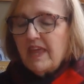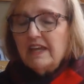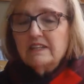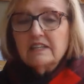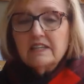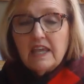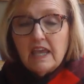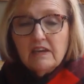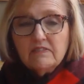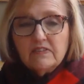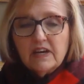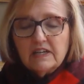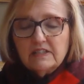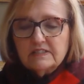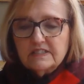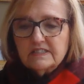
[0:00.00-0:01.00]
and gave
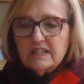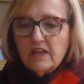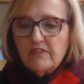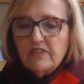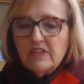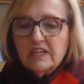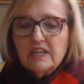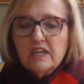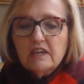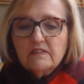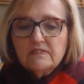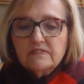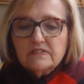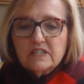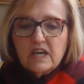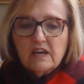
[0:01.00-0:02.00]
us the
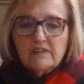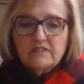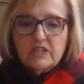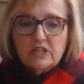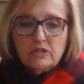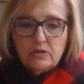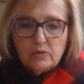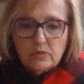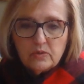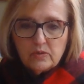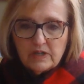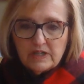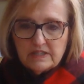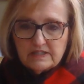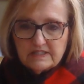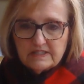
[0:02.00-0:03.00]
gift of the
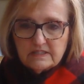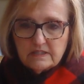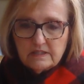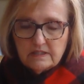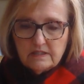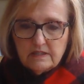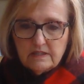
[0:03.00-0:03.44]
Eucharist.